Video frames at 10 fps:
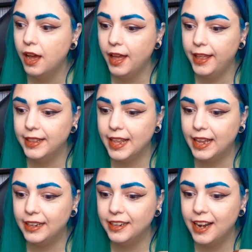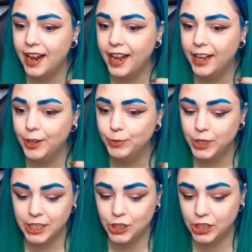and then
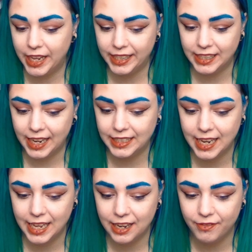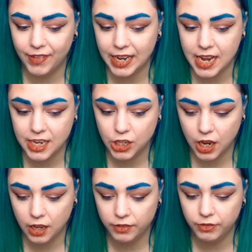she just gets like taken advantage
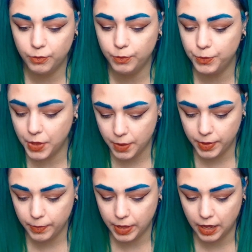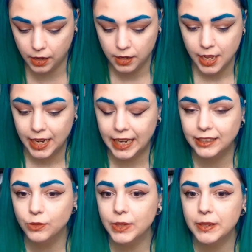of, blah blah blah. Like,
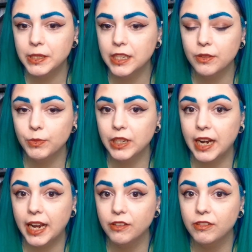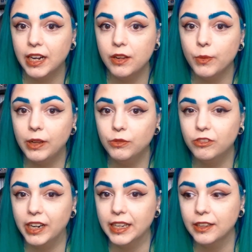sometimes it can be like really well
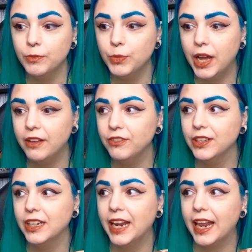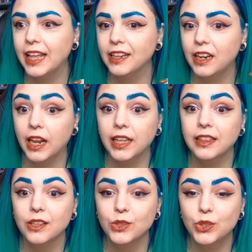written, but I feel like in those